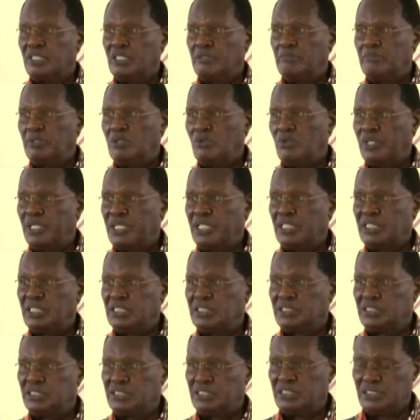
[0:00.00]
I am aware
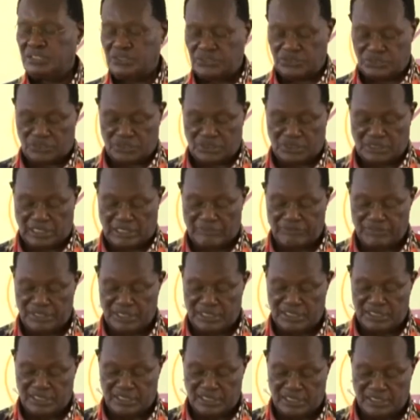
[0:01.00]
that he is
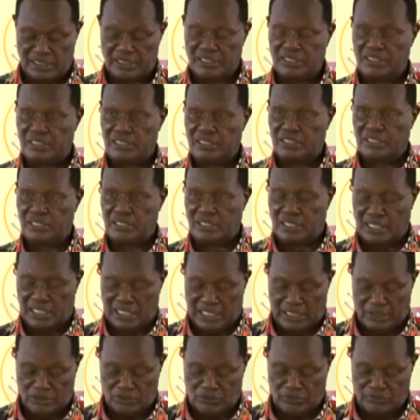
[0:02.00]
traveled
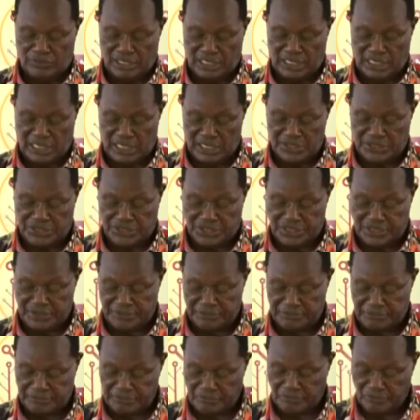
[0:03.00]
out of the
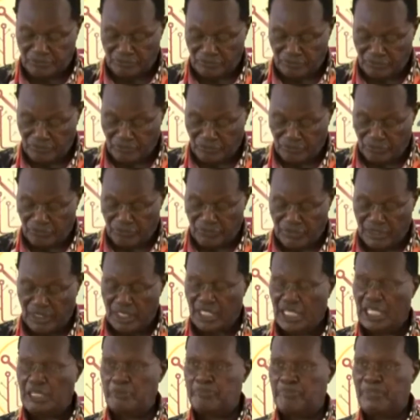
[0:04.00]
country.
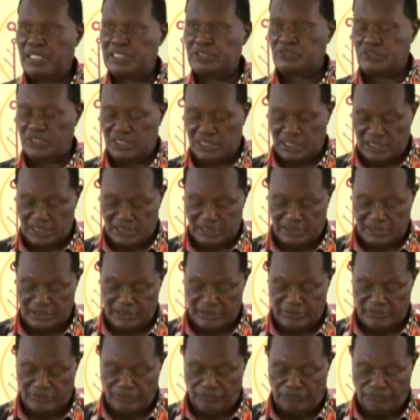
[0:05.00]
I
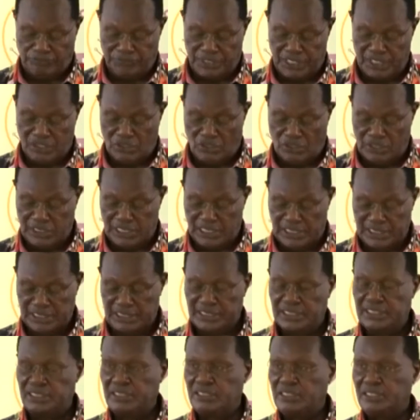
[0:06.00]
personally feel
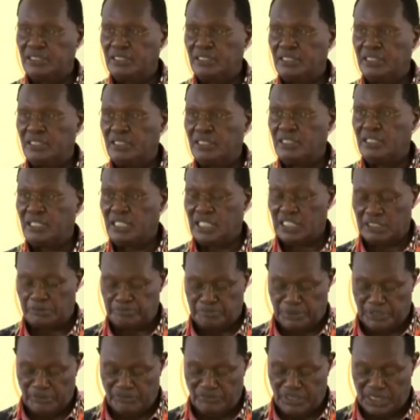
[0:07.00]
honored
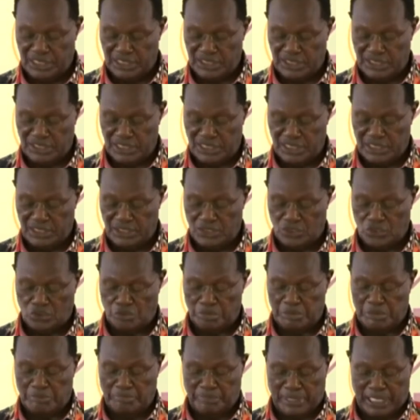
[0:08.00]
and privileged
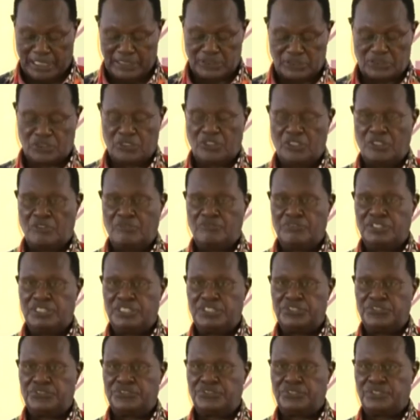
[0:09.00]
to be part of
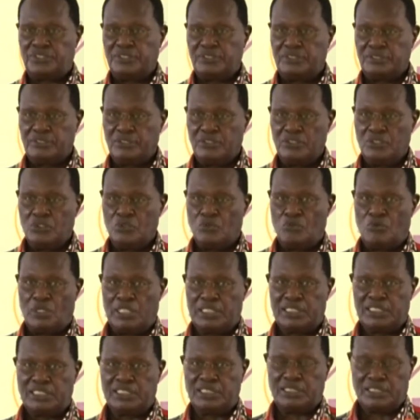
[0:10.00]
this
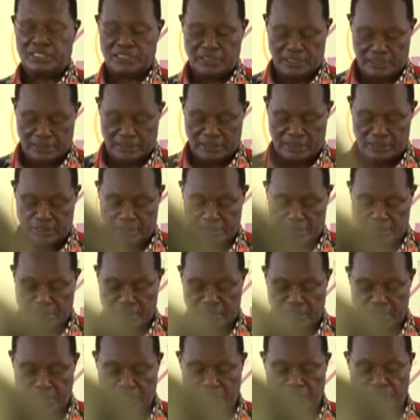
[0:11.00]
worthy
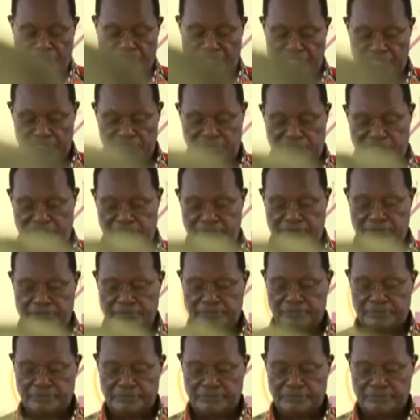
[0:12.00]
event.